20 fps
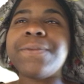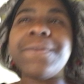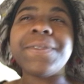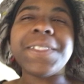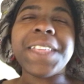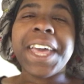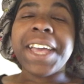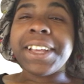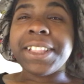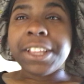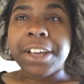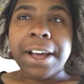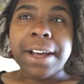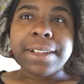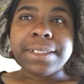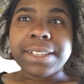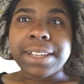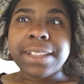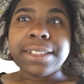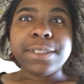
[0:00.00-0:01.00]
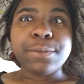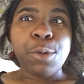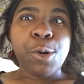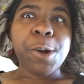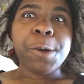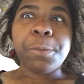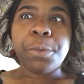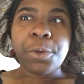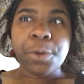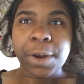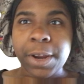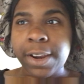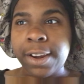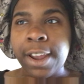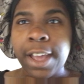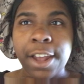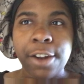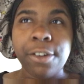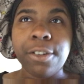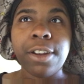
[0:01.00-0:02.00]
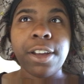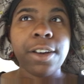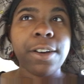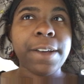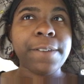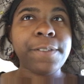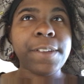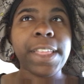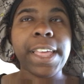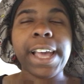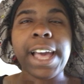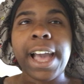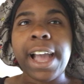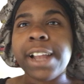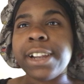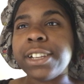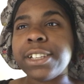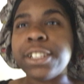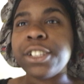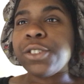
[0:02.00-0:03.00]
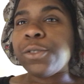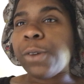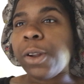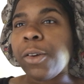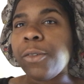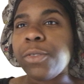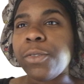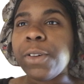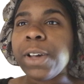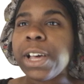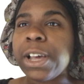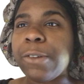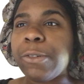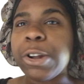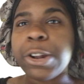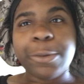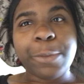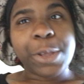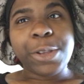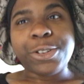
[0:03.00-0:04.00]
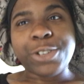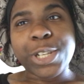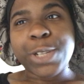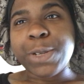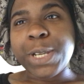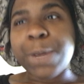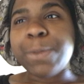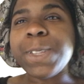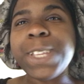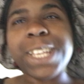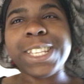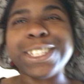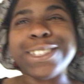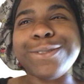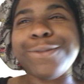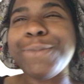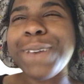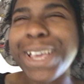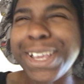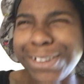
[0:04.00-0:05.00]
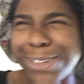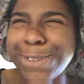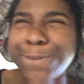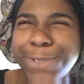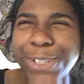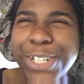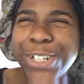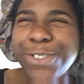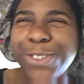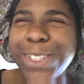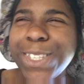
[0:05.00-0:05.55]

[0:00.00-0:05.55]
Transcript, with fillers: Like the content's more important. I don't know. I feel like I could just do whatever the fuck I want on my YouTube channel because it's my YouTube channel.